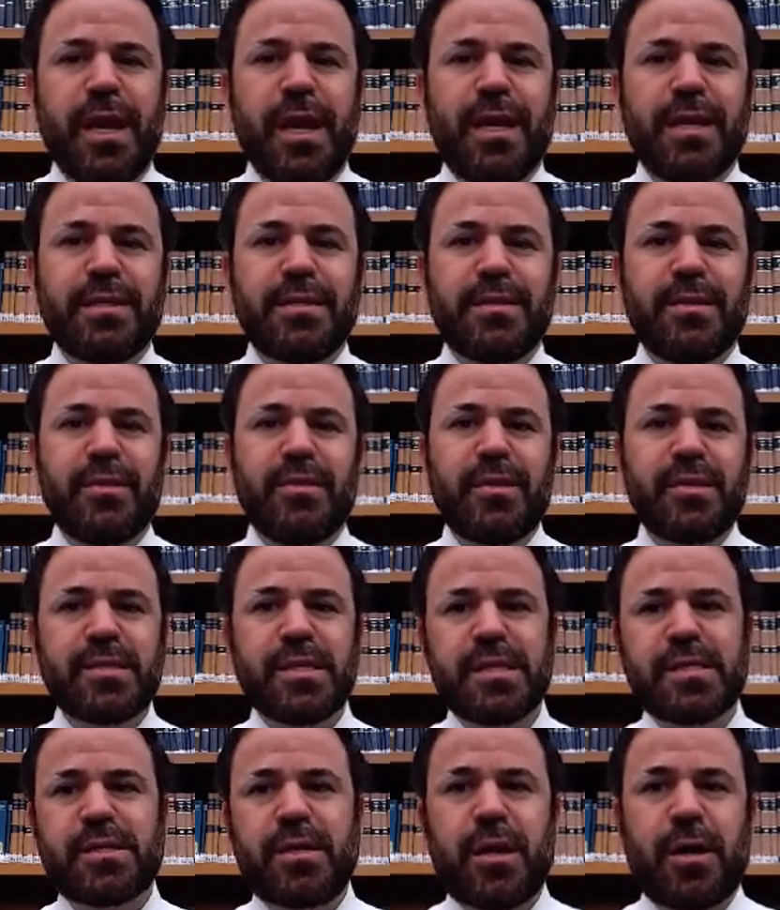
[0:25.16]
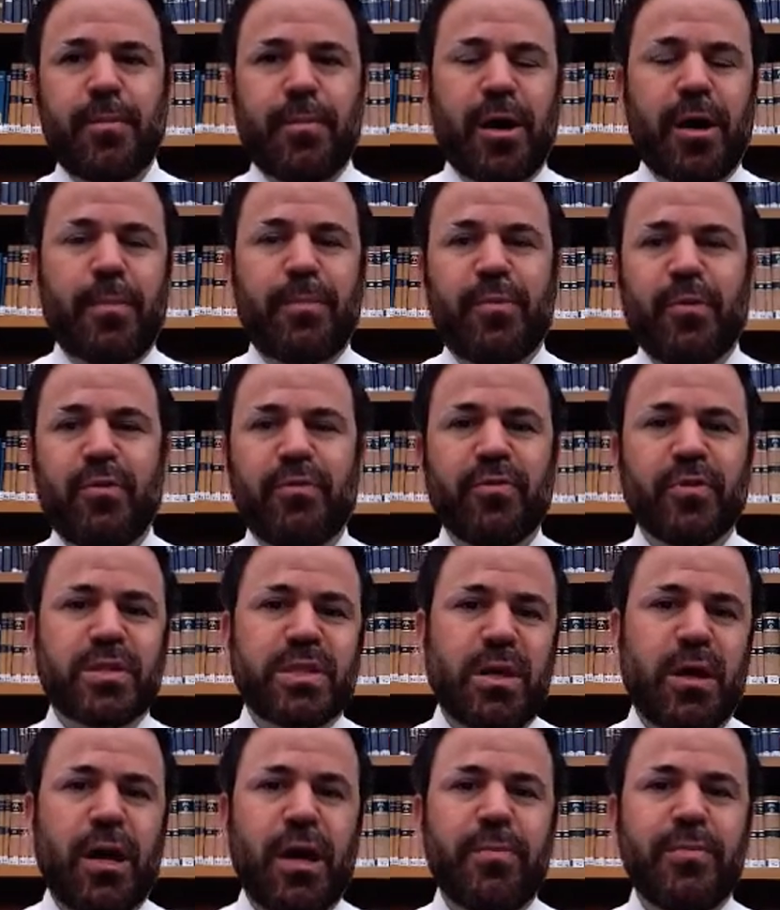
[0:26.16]
And this has come up over
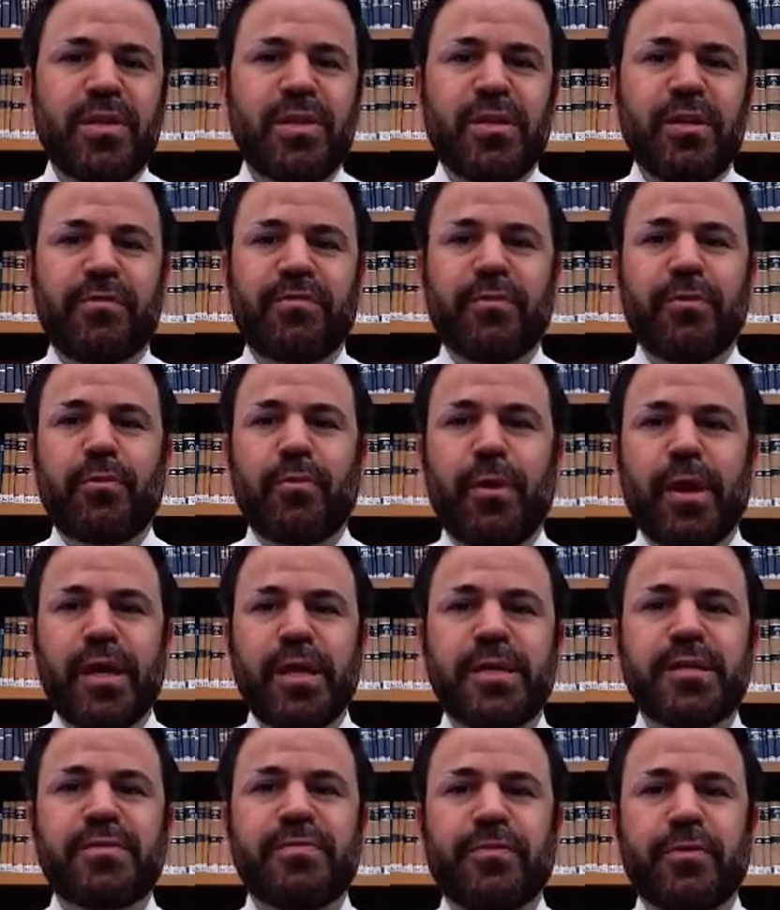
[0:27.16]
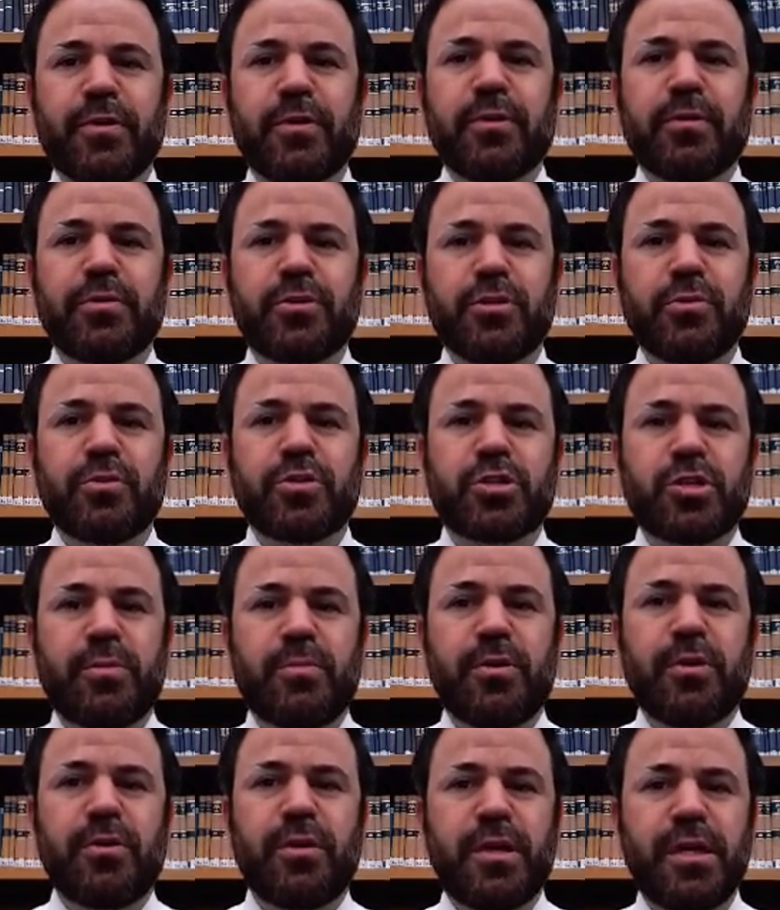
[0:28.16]
time in different ways for Jewish
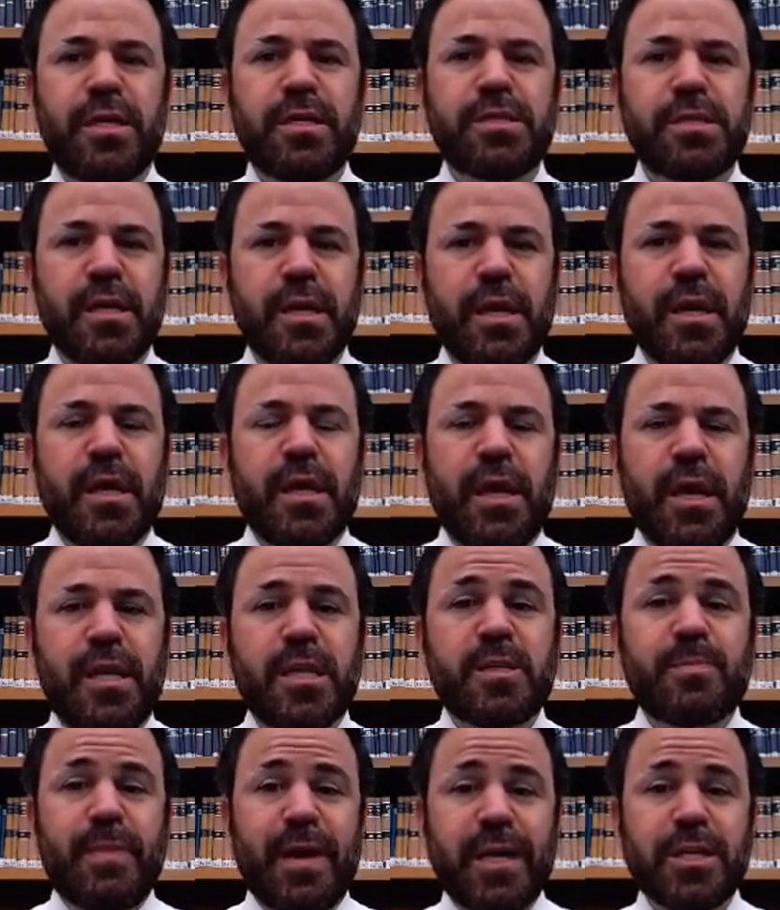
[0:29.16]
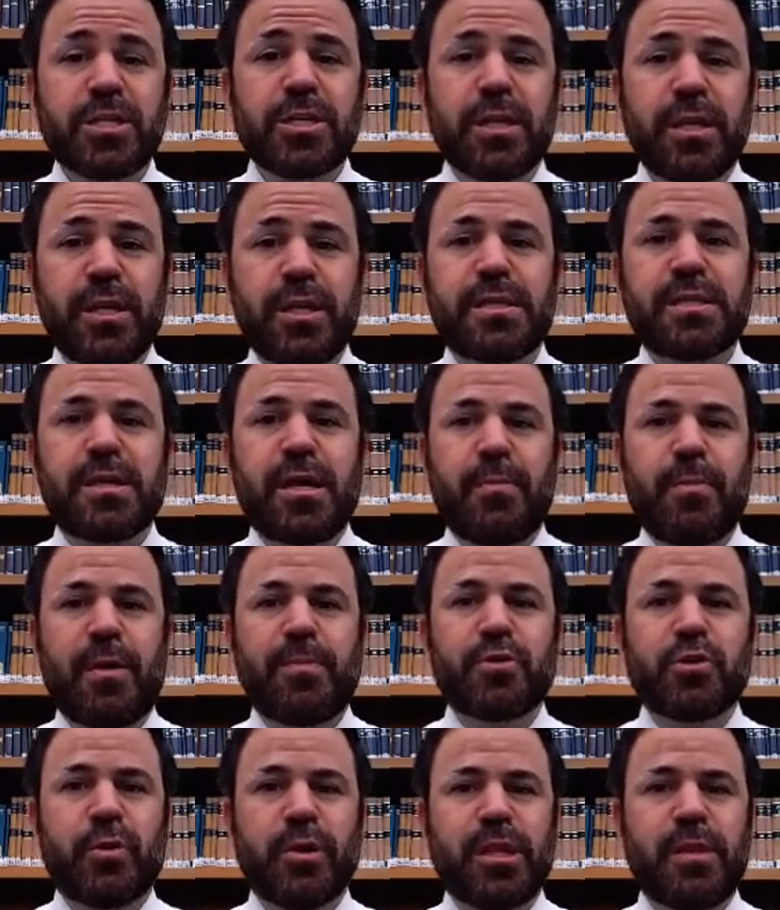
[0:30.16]
communities, and especially it's come
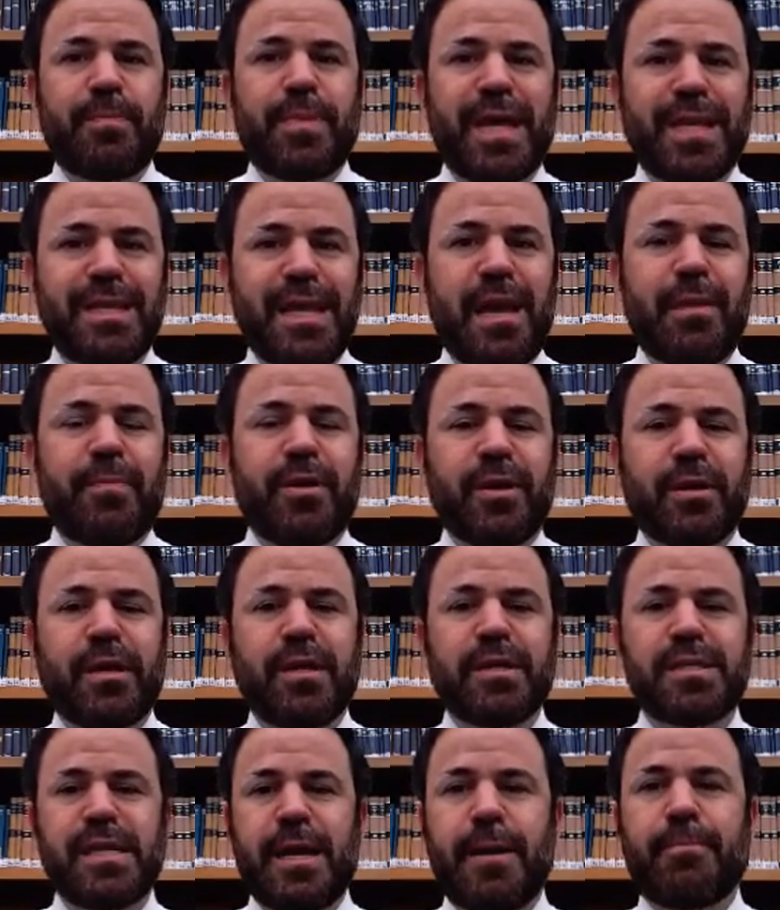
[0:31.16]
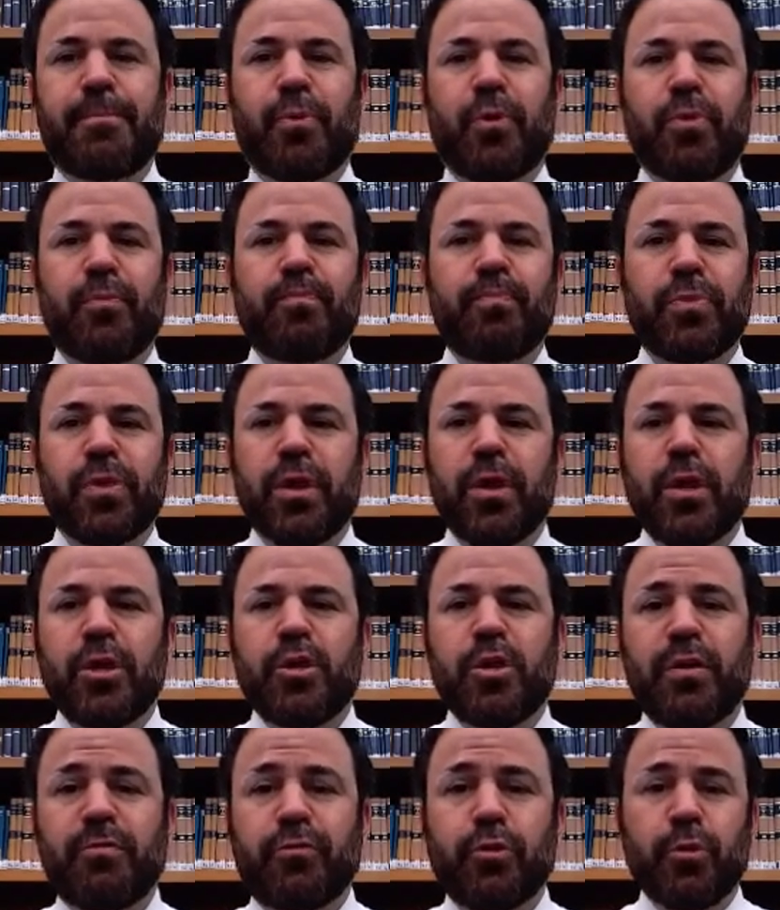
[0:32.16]
up during the pandemic. Example,
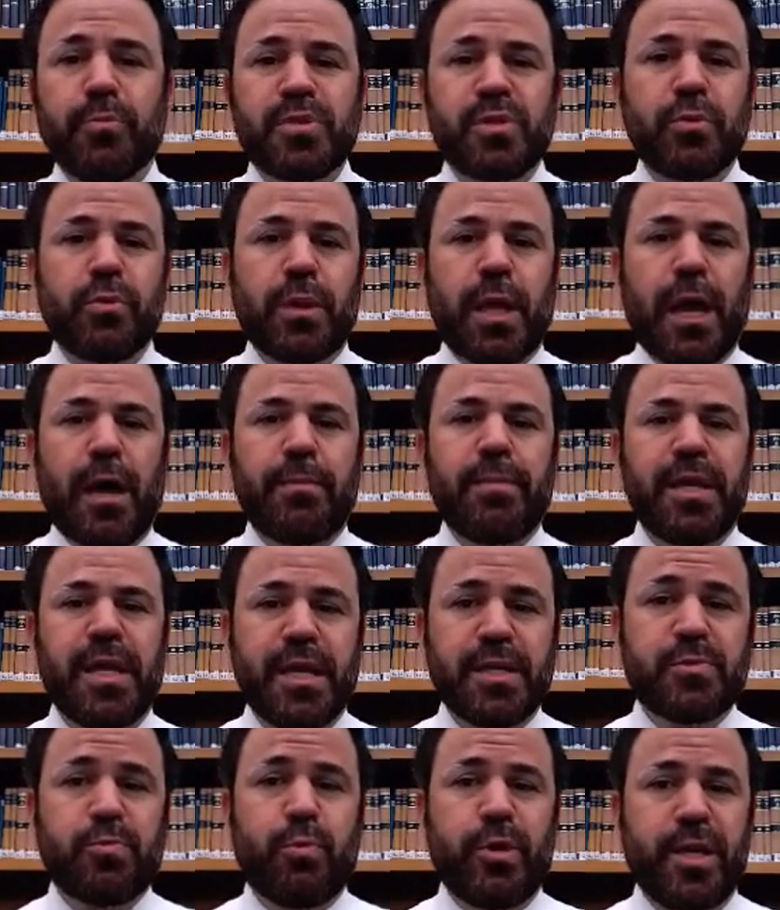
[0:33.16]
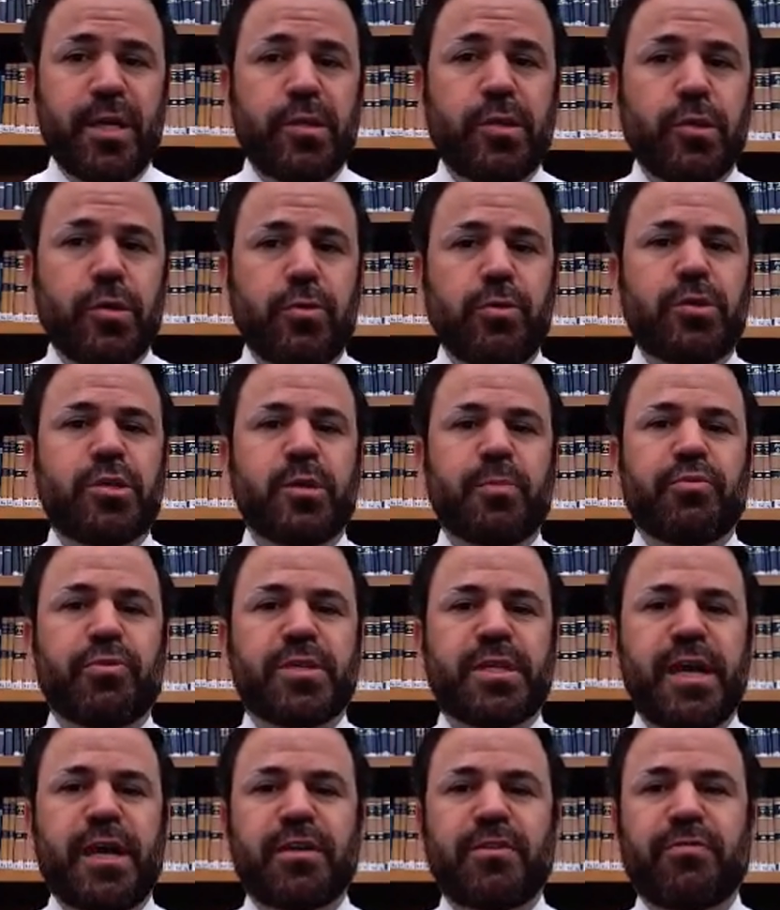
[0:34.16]
you have groups who lobby, as we do, to
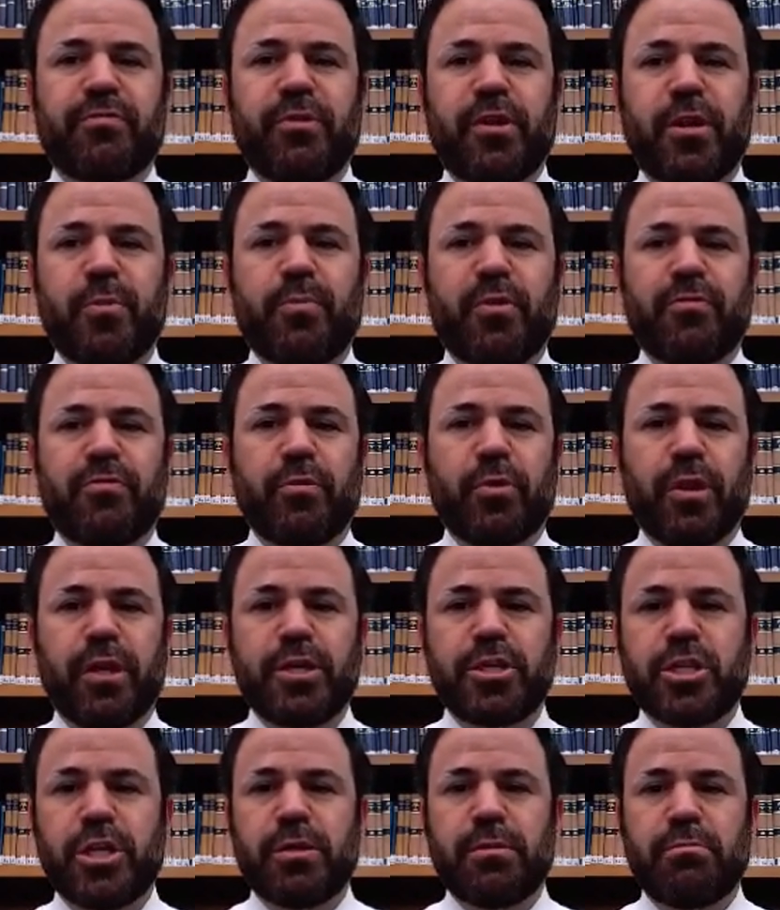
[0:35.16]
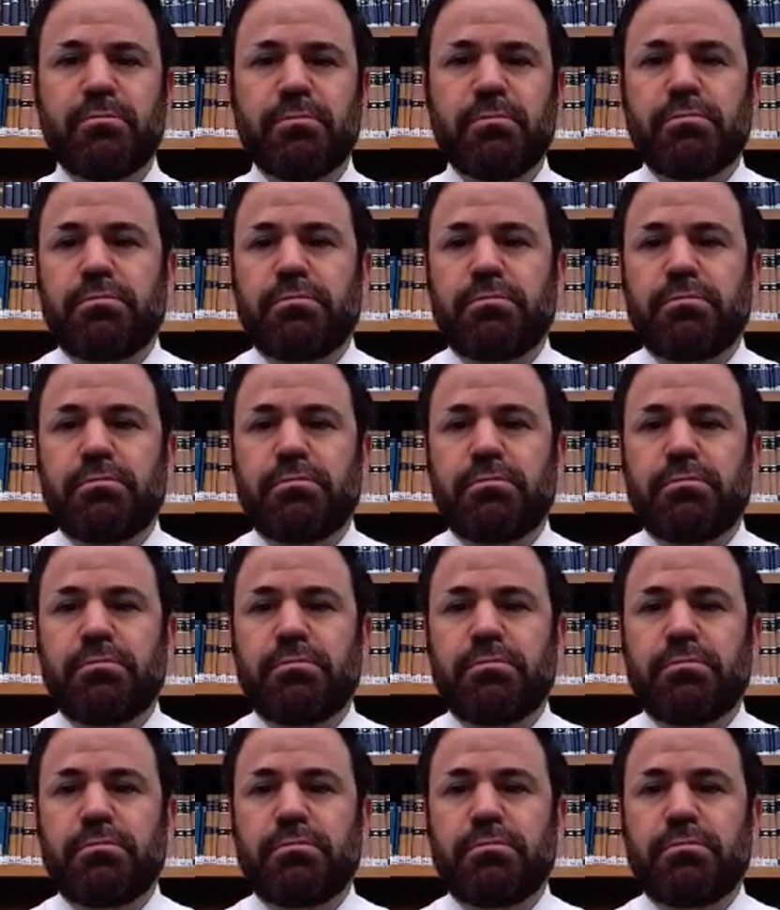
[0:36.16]
protect freedom of religion.